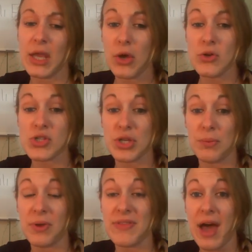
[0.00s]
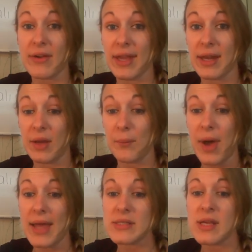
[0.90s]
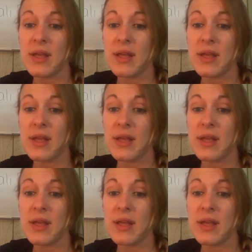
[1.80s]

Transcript: ocean, without getting wet.